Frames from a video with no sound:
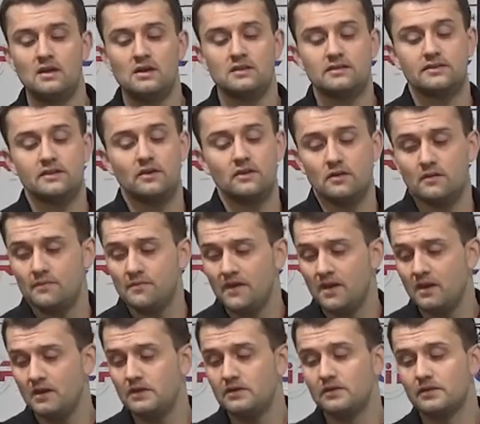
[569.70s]
So
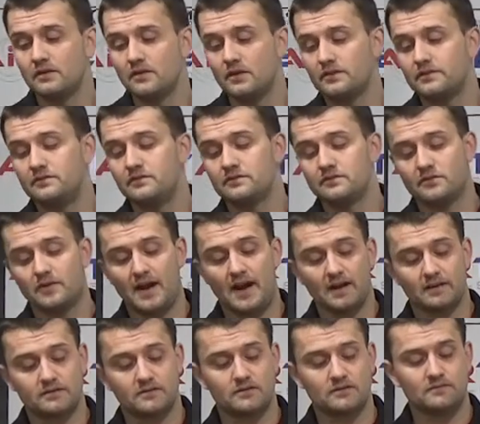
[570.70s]
you go to your
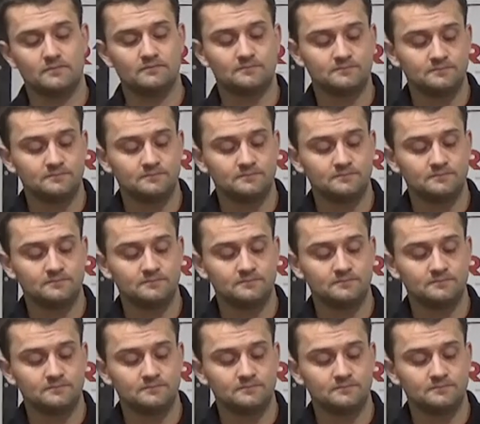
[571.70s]
tractor,